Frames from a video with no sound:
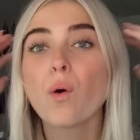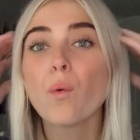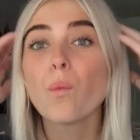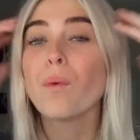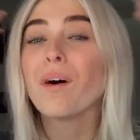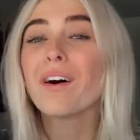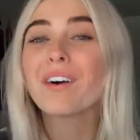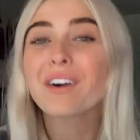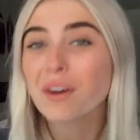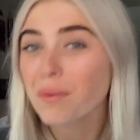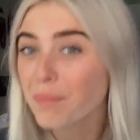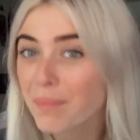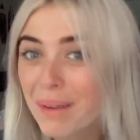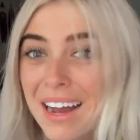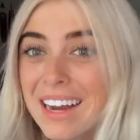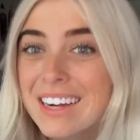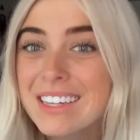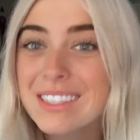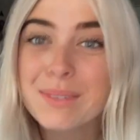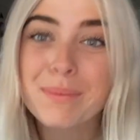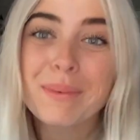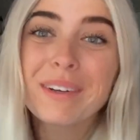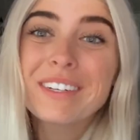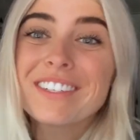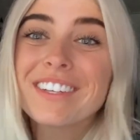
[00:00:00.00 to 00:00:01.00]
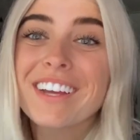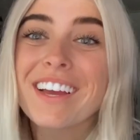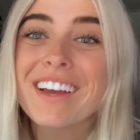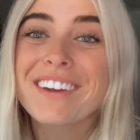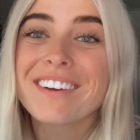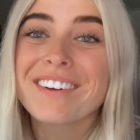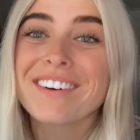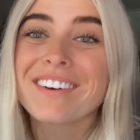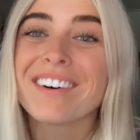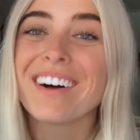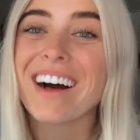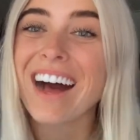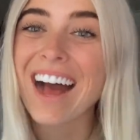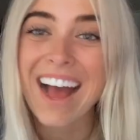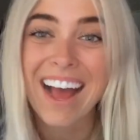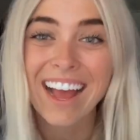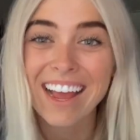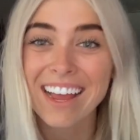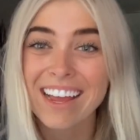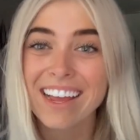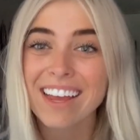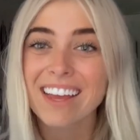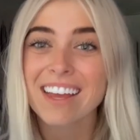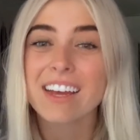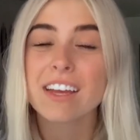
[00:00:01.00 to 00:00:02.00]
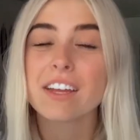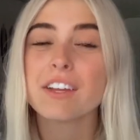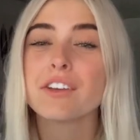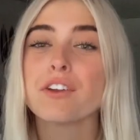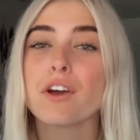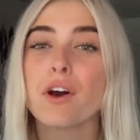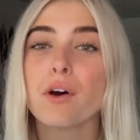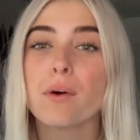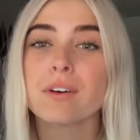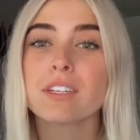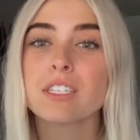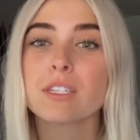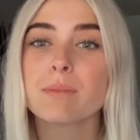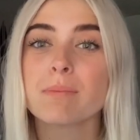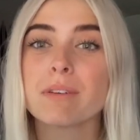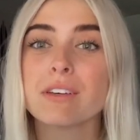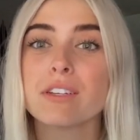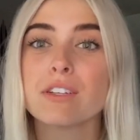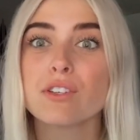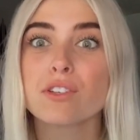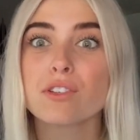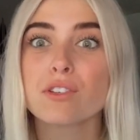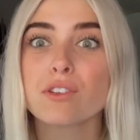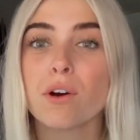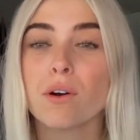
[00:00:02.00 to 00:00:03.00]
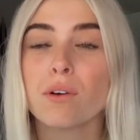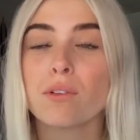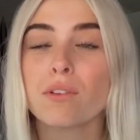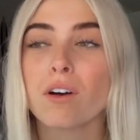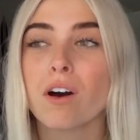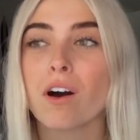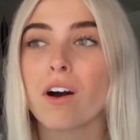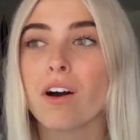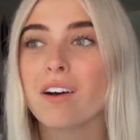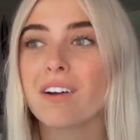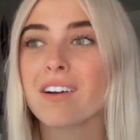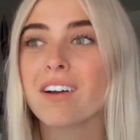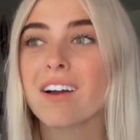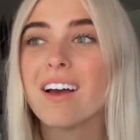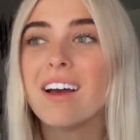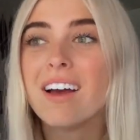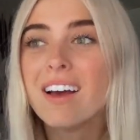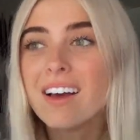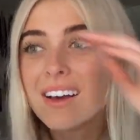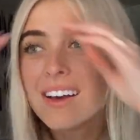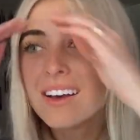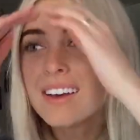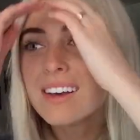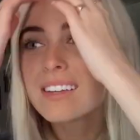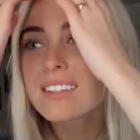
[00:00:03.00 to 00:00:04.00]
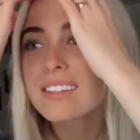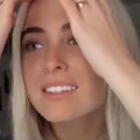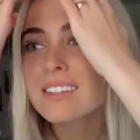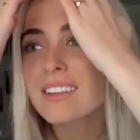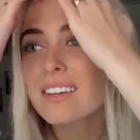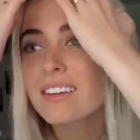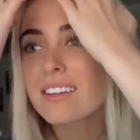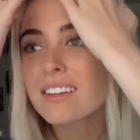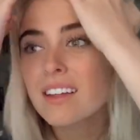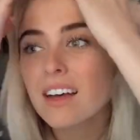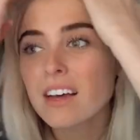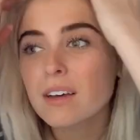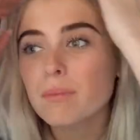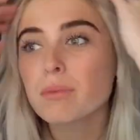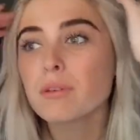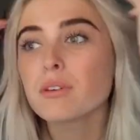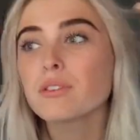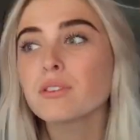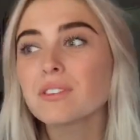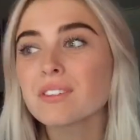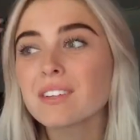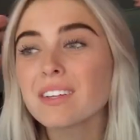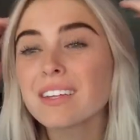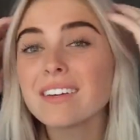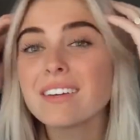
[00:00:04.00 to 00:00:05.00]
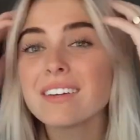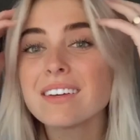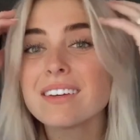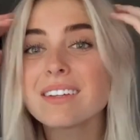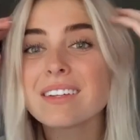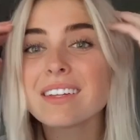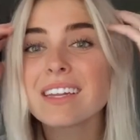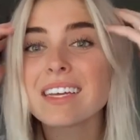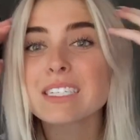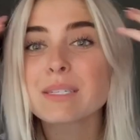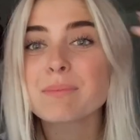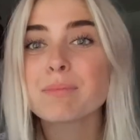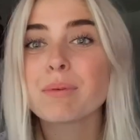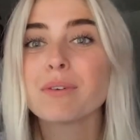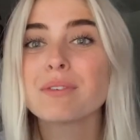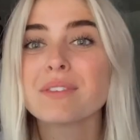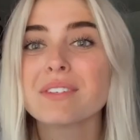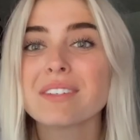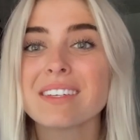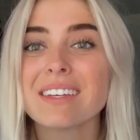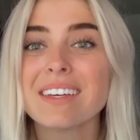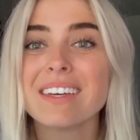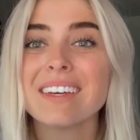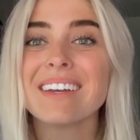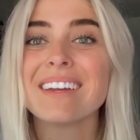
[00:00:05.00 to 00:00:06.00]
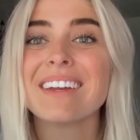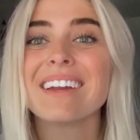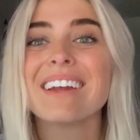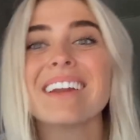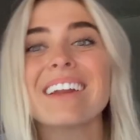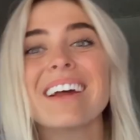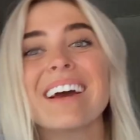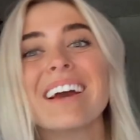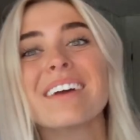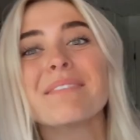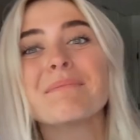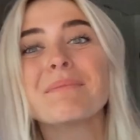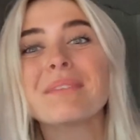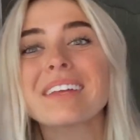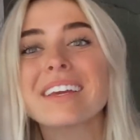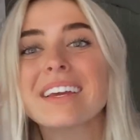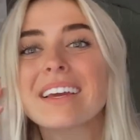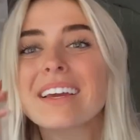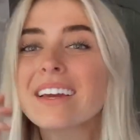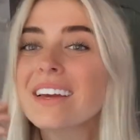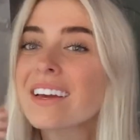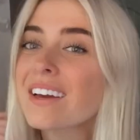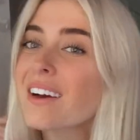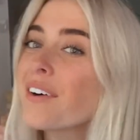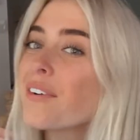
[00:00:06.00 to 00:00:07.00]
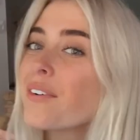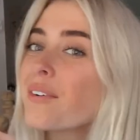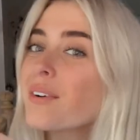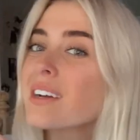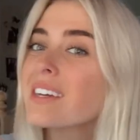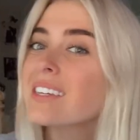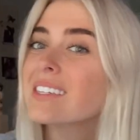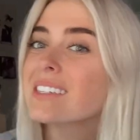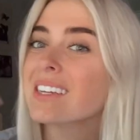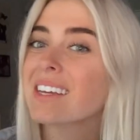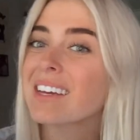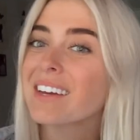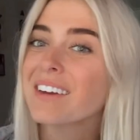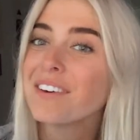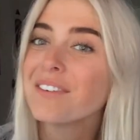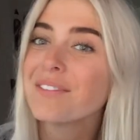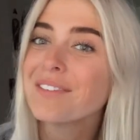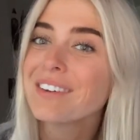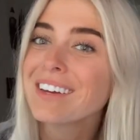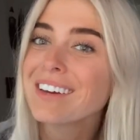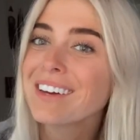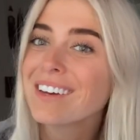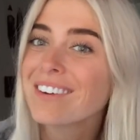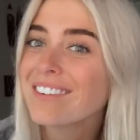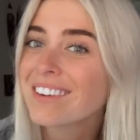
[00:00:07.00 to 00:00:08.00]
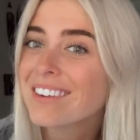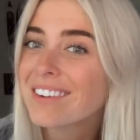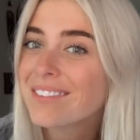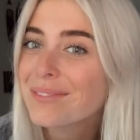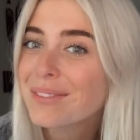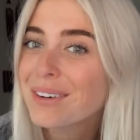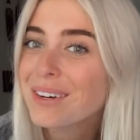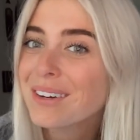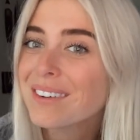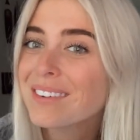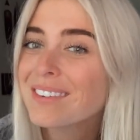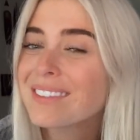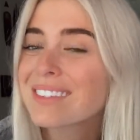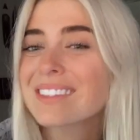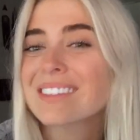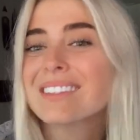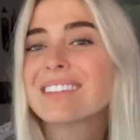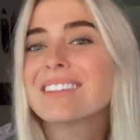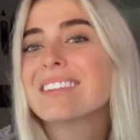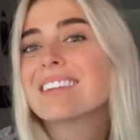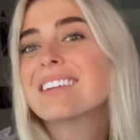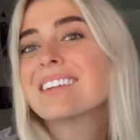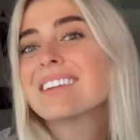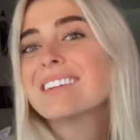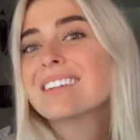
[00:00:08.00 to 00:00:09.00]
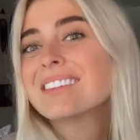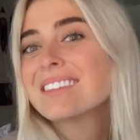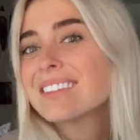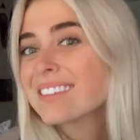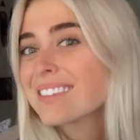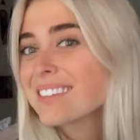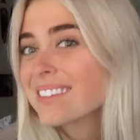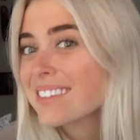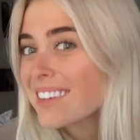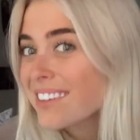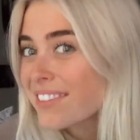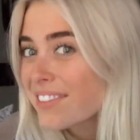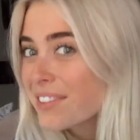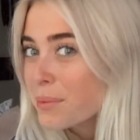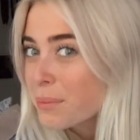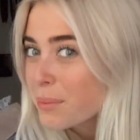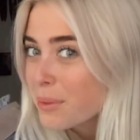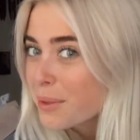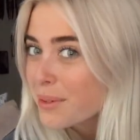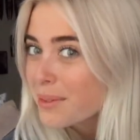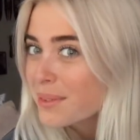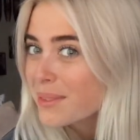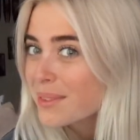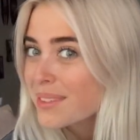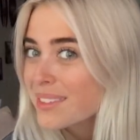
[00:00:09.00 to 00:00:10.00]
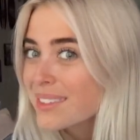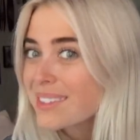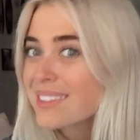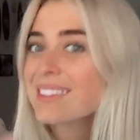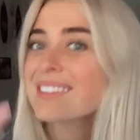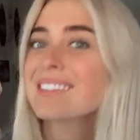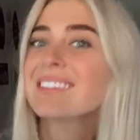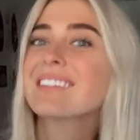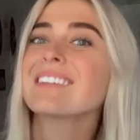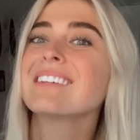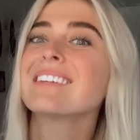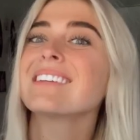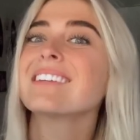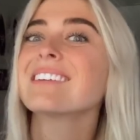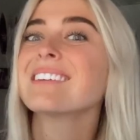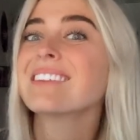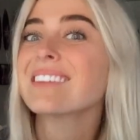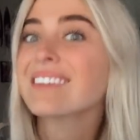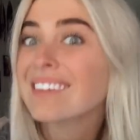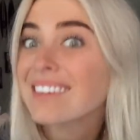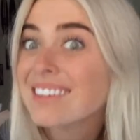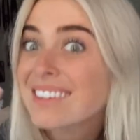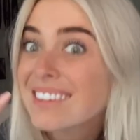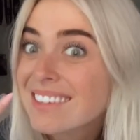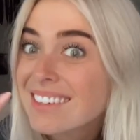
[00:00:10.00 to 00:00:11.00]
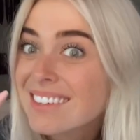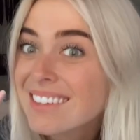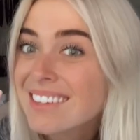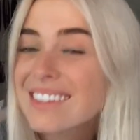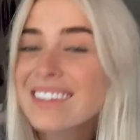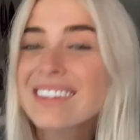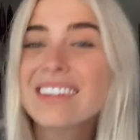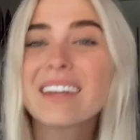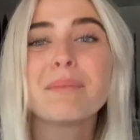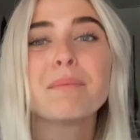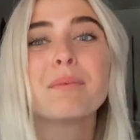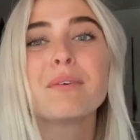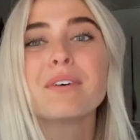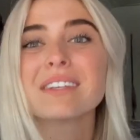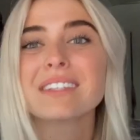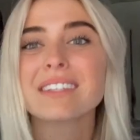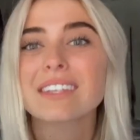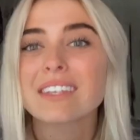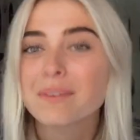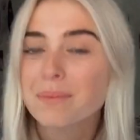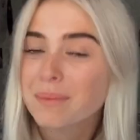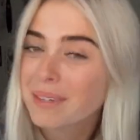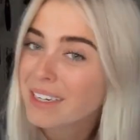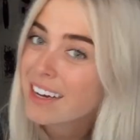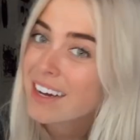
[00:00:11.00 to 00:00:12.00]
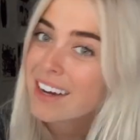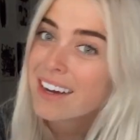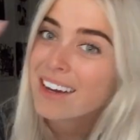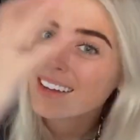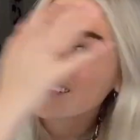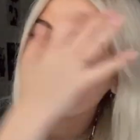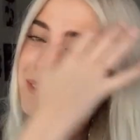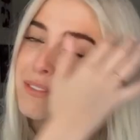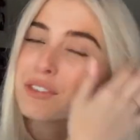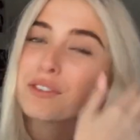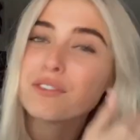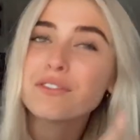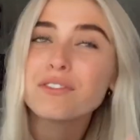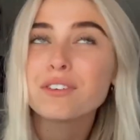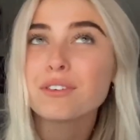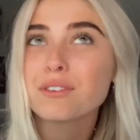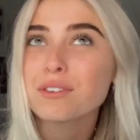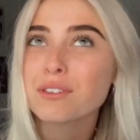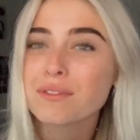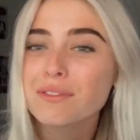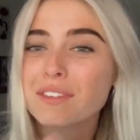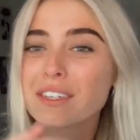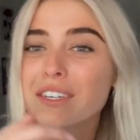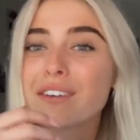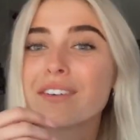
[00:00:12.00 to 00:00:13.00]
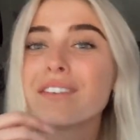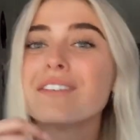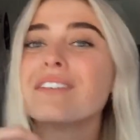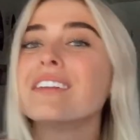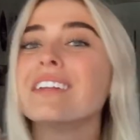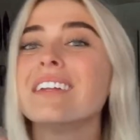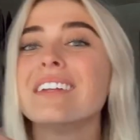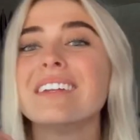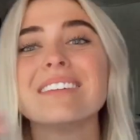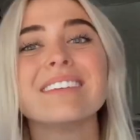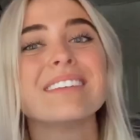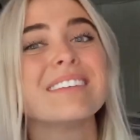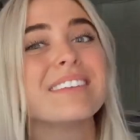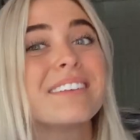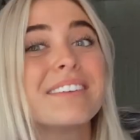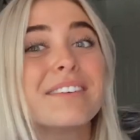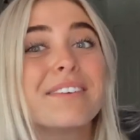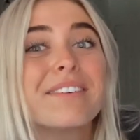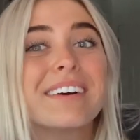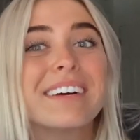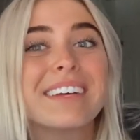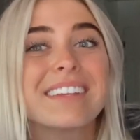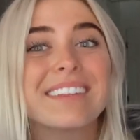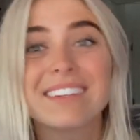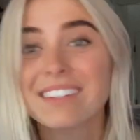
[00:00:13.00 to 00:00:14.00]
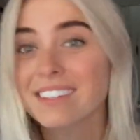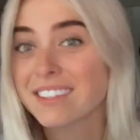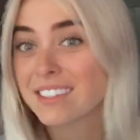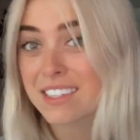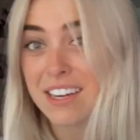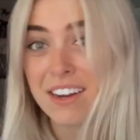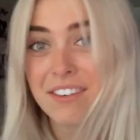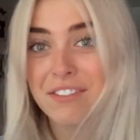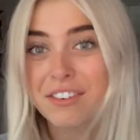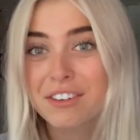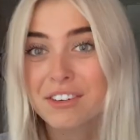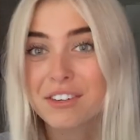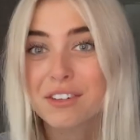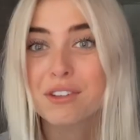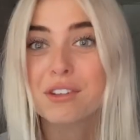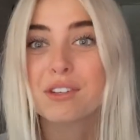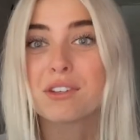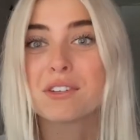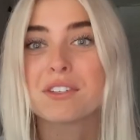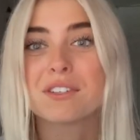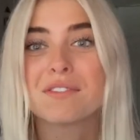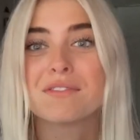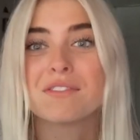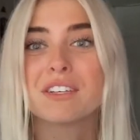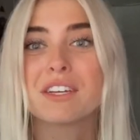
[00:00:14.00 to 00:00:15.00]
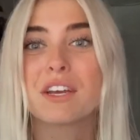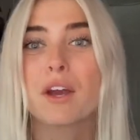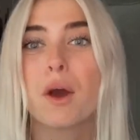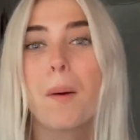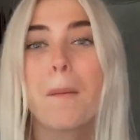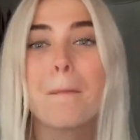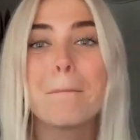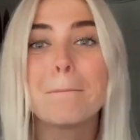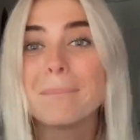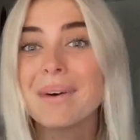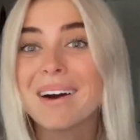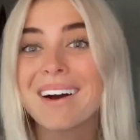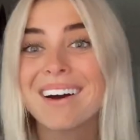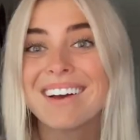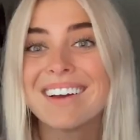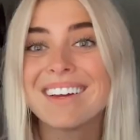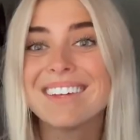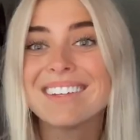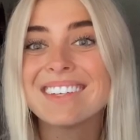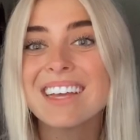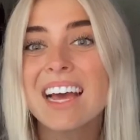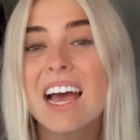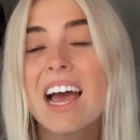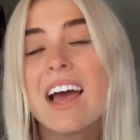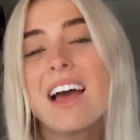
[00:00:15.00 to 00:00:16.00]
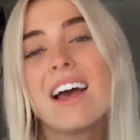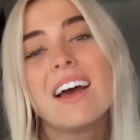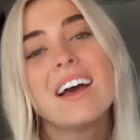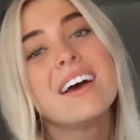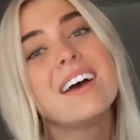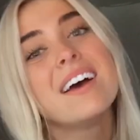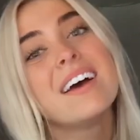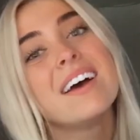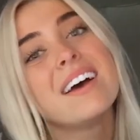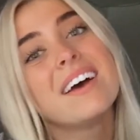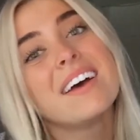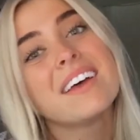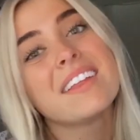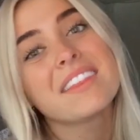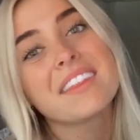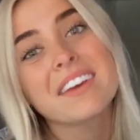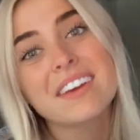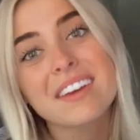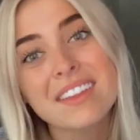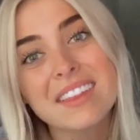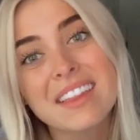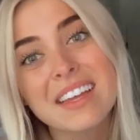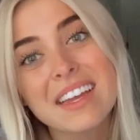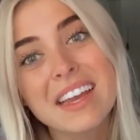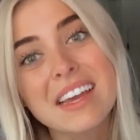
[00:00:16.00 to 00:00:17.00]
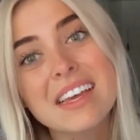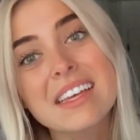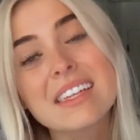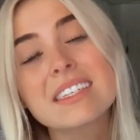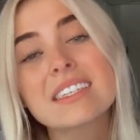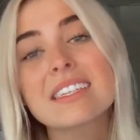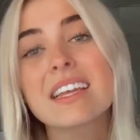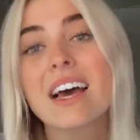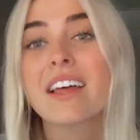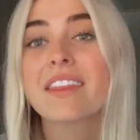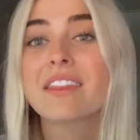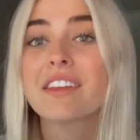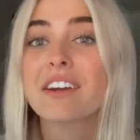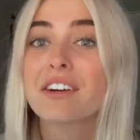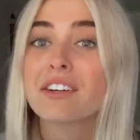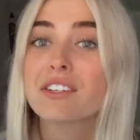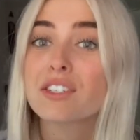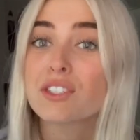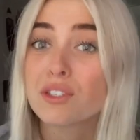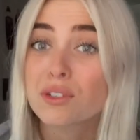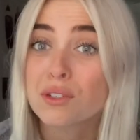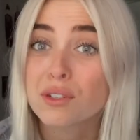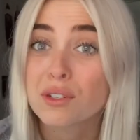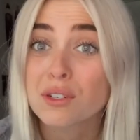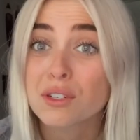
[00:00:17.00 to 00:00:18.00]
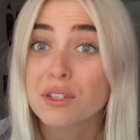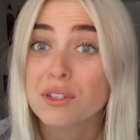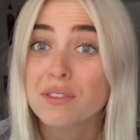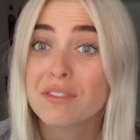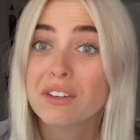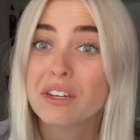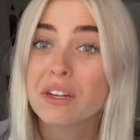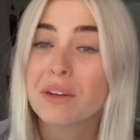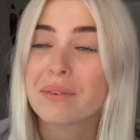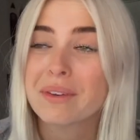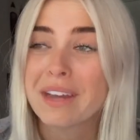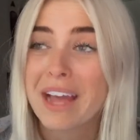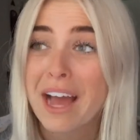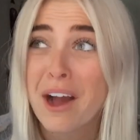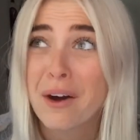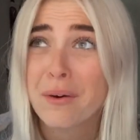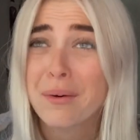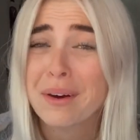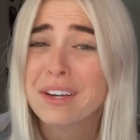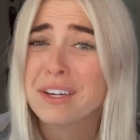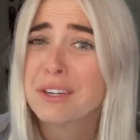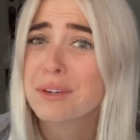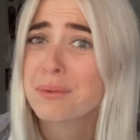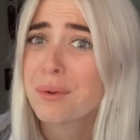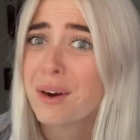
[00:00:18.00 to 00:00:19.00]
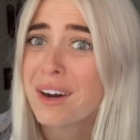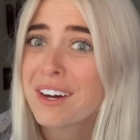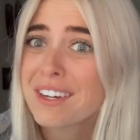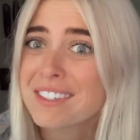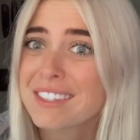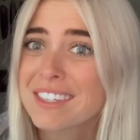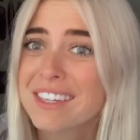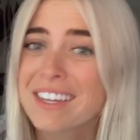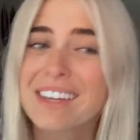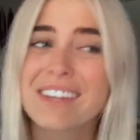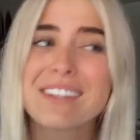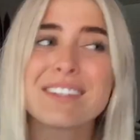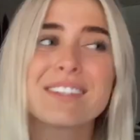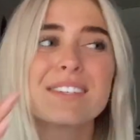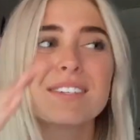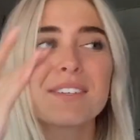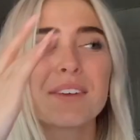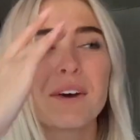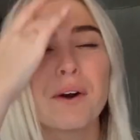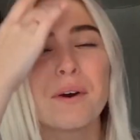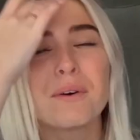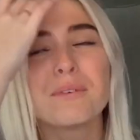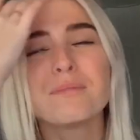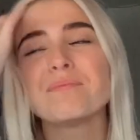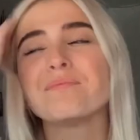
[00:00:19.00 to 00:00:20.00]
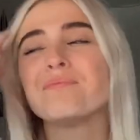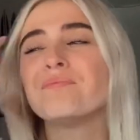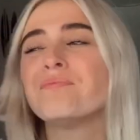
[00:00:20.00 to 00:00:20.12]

welcome back to my channel. I know it's been so long since I last posted, last posted, and I'm like always like, oh my god, I'm gonna post, and then I just never post, and, uh, and I'm always like, oh my god, new YouTube video, and then you know what? There's never a new YouTube video, but the good thing is that there is a new YouTube video now, and you're watching it, so.